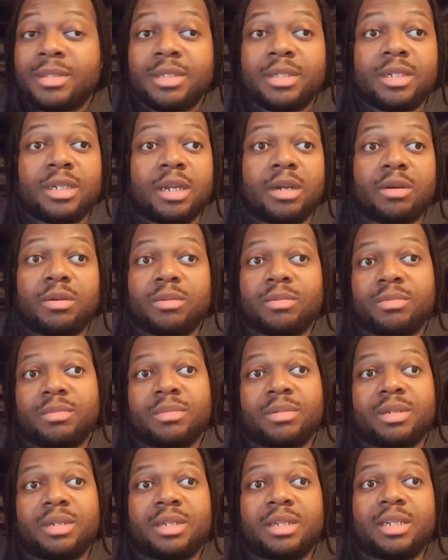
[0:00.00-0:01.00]
you know,
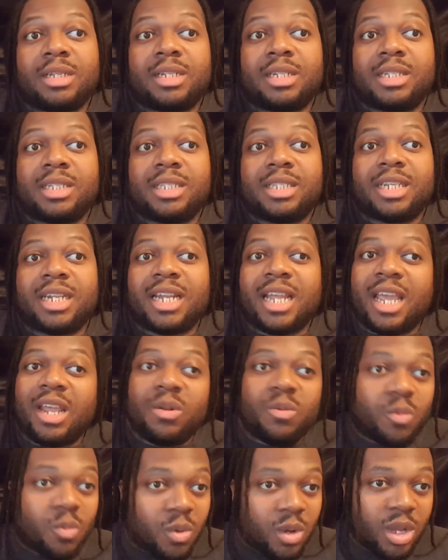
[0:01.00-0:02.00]

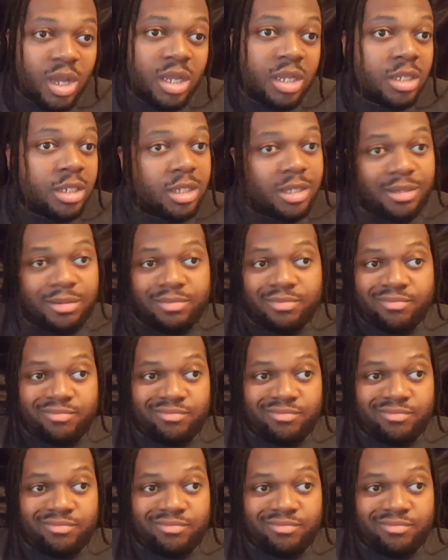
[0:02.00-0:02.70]
tonight was